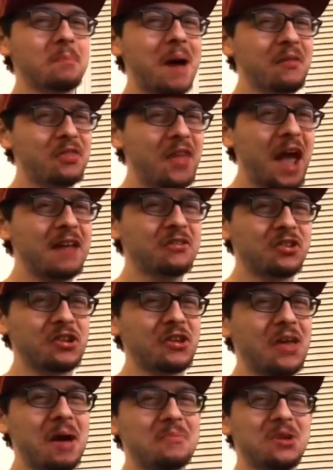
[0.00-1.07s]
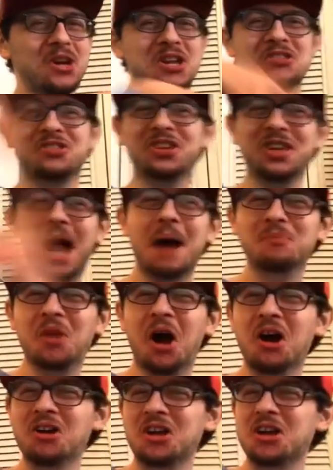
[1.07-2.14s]
about that celebrity. Stop
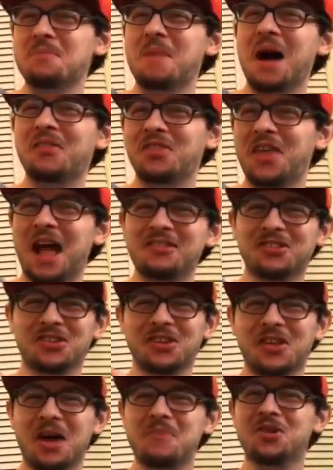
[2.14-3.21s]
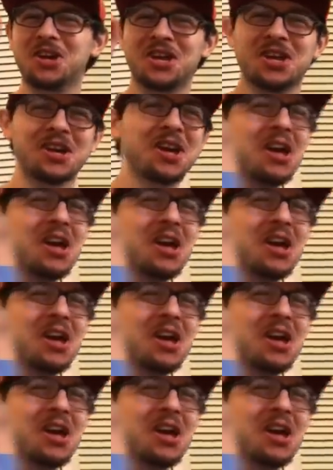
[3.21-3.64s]
talking about that celebrity.